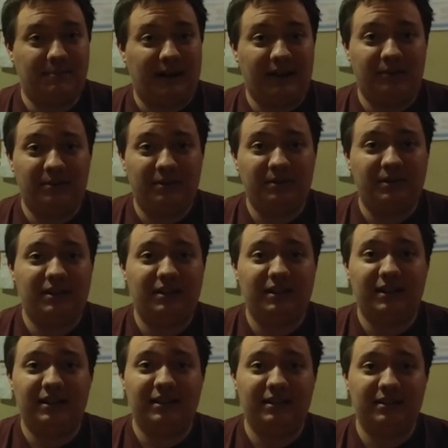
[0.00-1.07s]
Spiral,
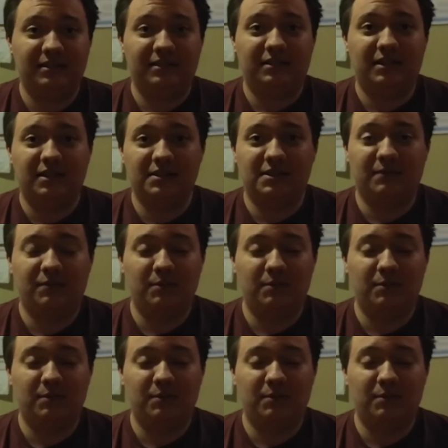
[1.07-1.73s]
because uh,